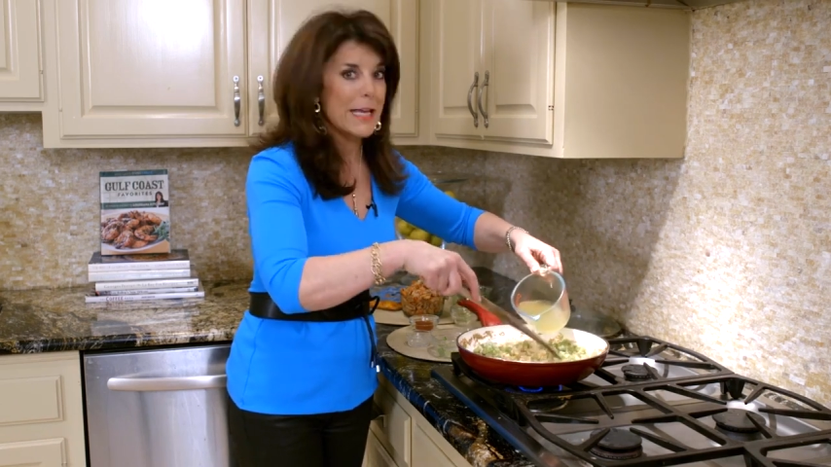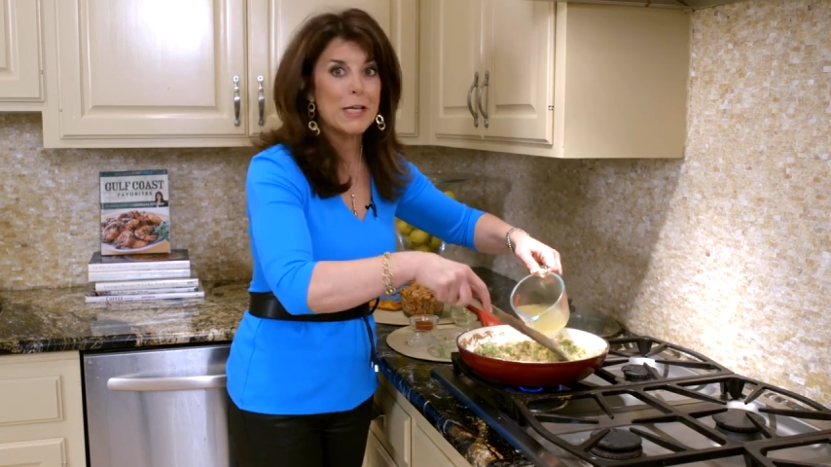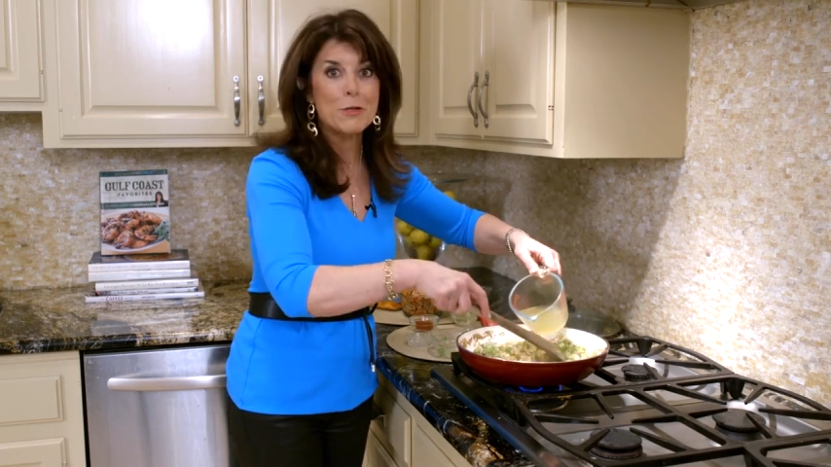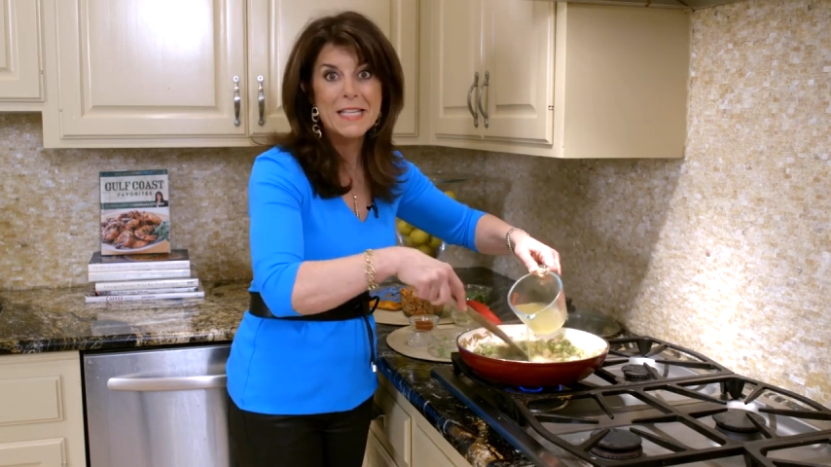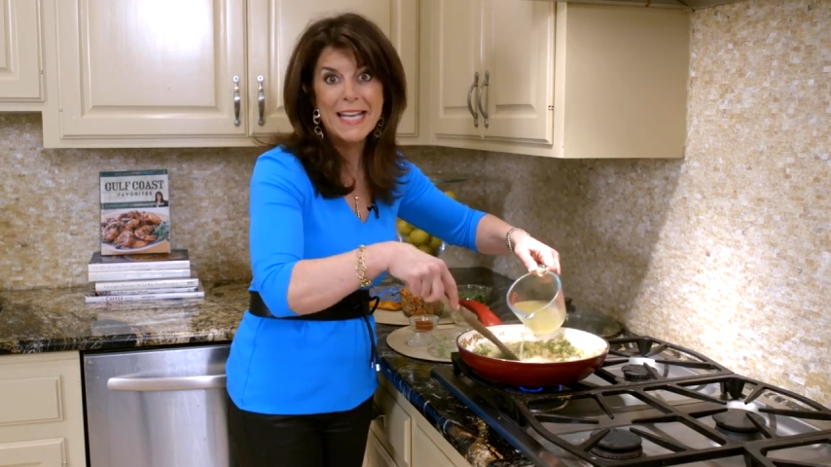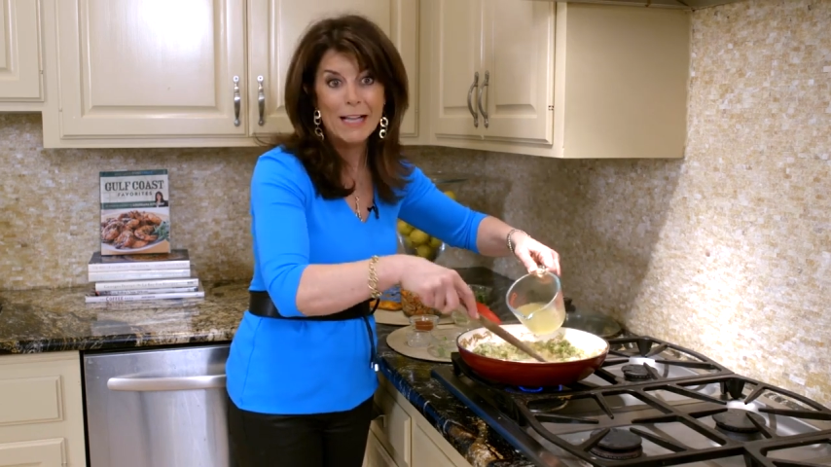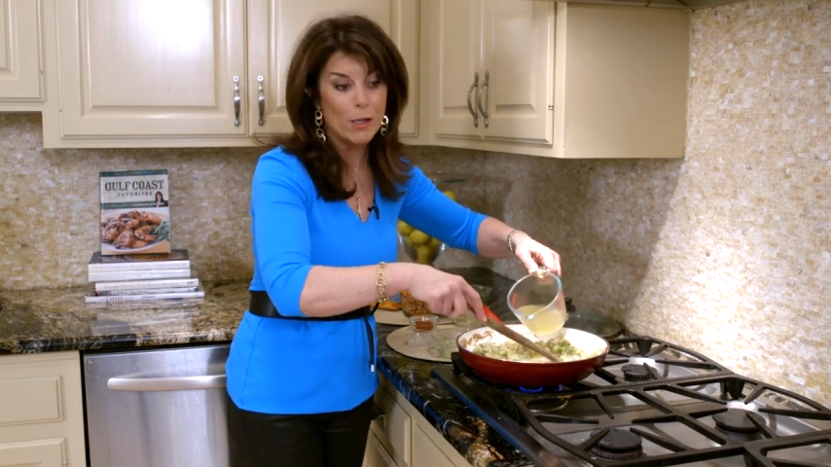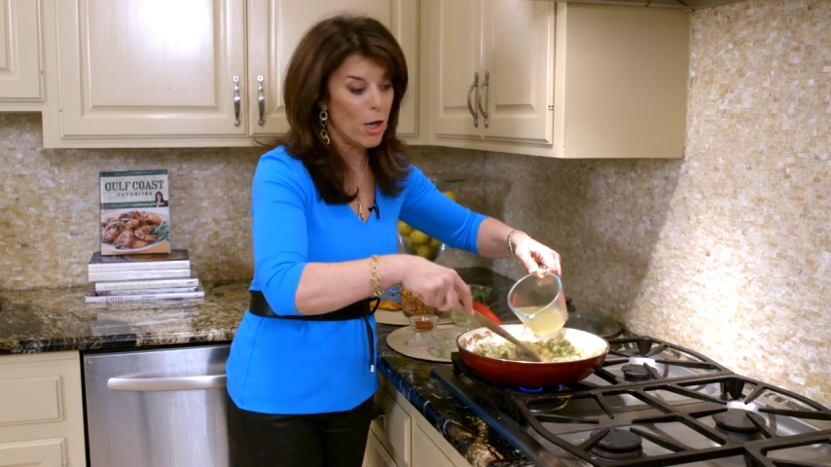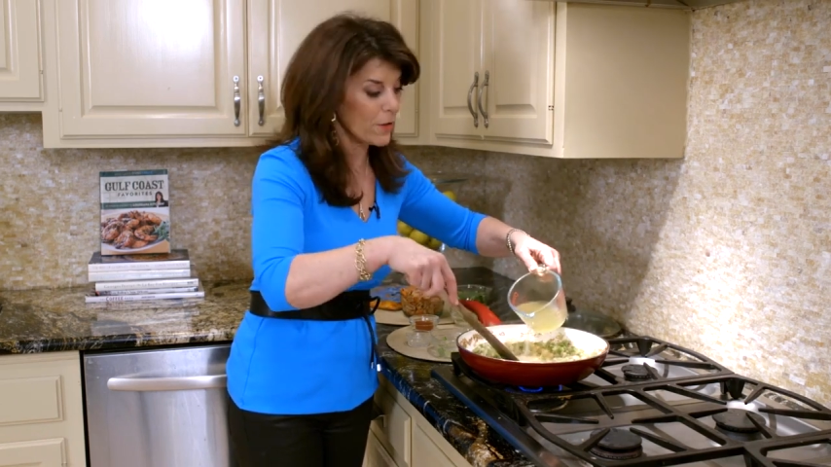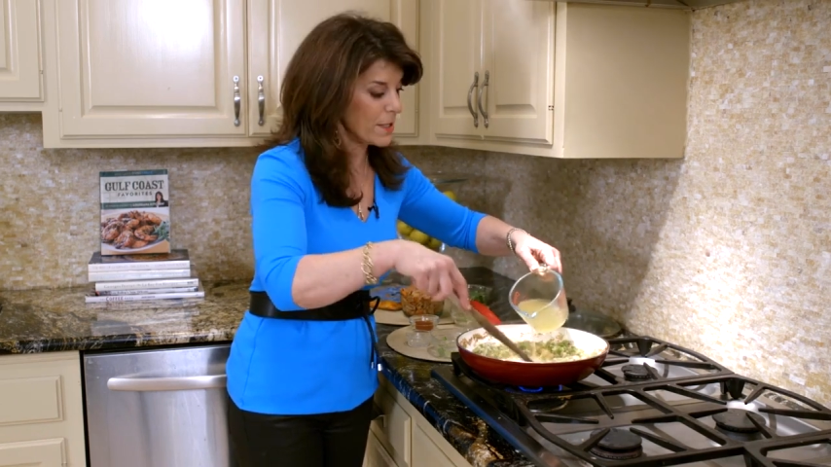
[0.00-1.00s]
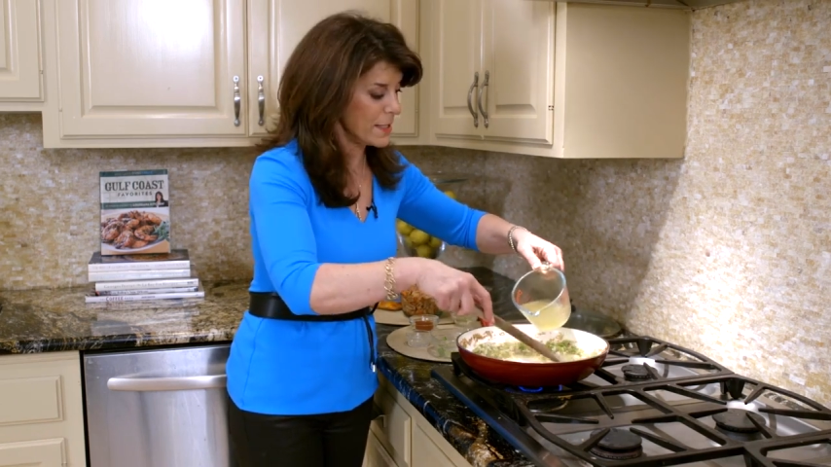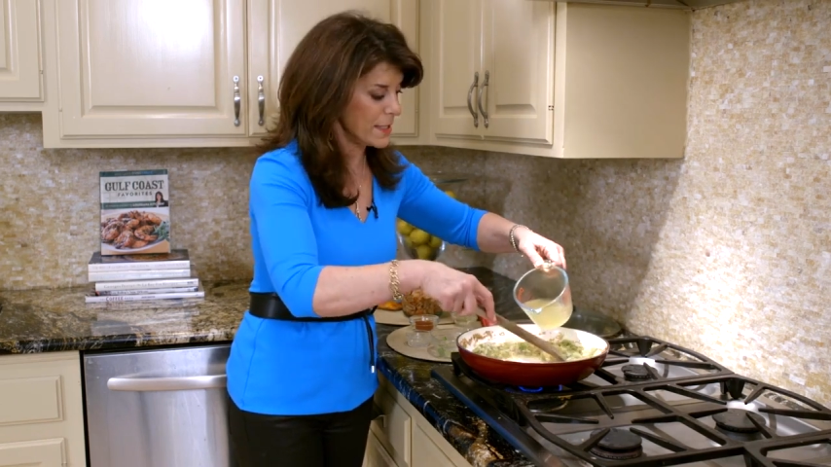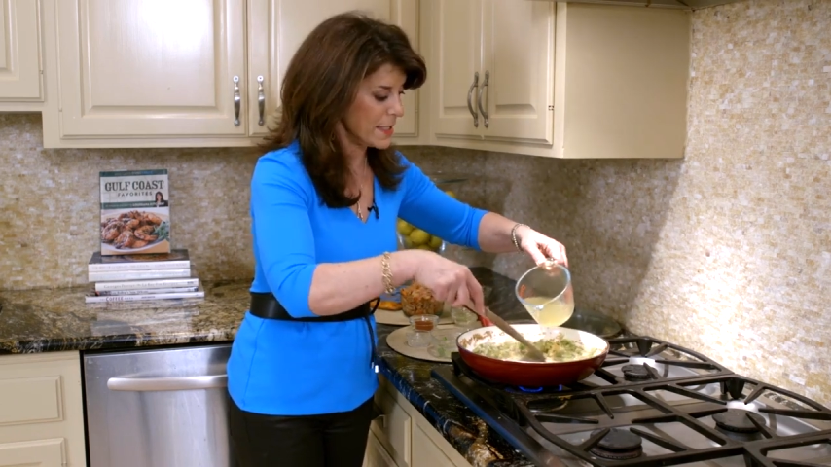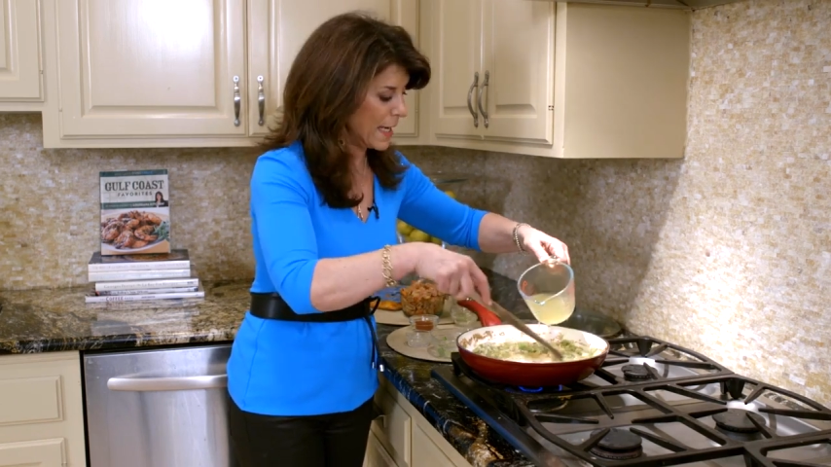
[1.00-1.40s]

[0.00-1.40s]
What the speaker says: Now you see how long this is